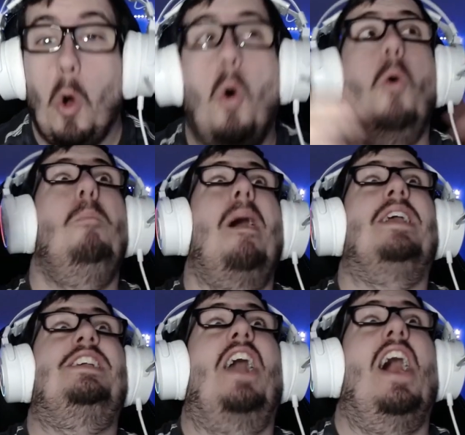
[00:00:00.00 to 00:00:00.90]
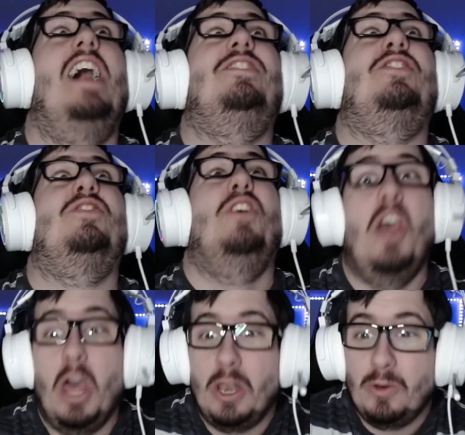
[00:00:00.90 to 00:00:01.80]
Oh my god!
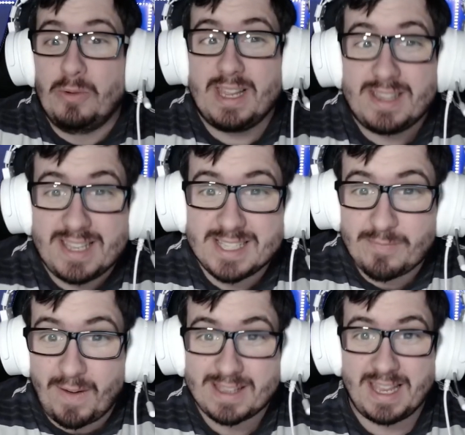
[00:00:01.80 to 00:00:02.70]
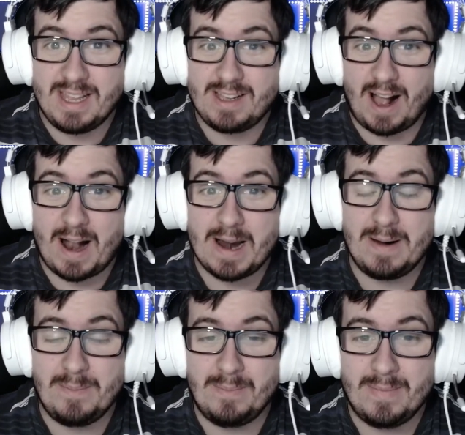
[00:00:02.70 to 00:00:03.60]
Look at his fucking
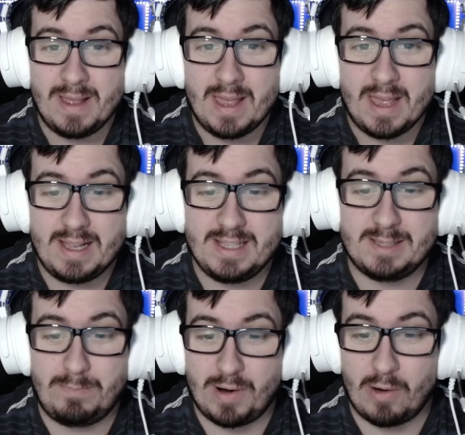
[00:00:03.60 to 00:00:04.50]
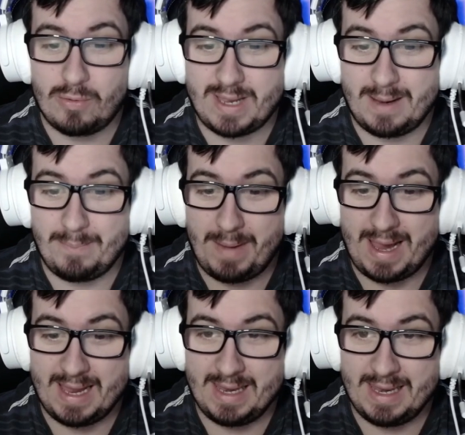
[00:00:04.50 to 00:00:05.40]
arm! It's broken,
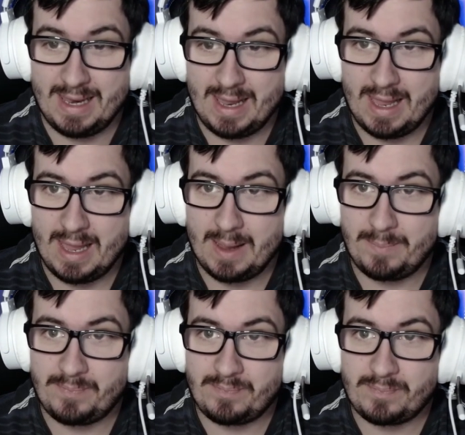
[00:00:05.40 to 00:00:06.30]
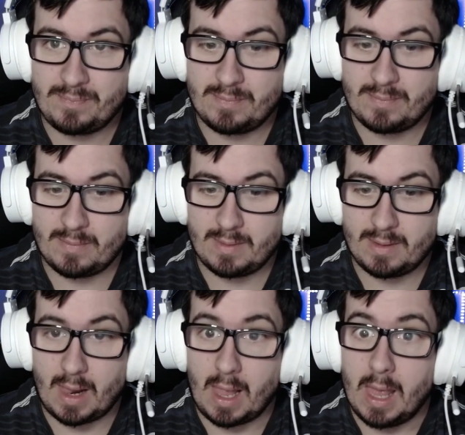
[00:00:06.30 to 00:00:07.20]
man.
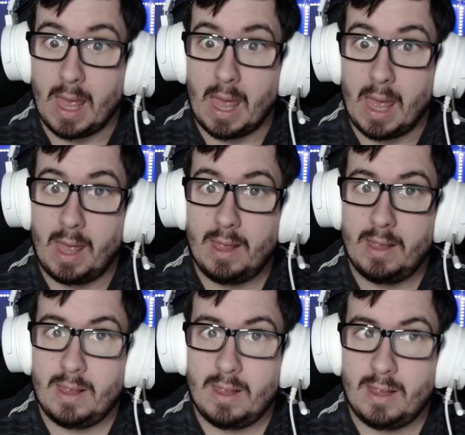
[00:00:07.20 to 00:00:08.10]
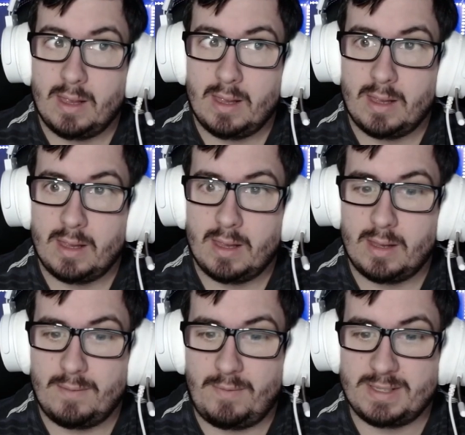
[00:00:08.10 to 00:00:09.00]

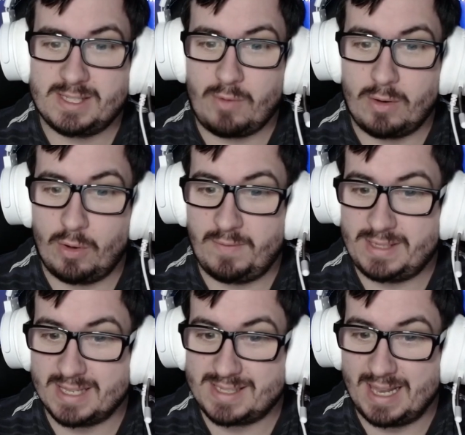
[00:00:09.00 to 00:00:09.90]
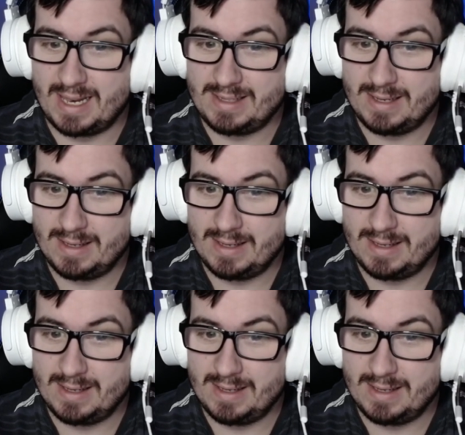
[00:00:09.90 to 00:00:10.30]
What is going on with Askeladd?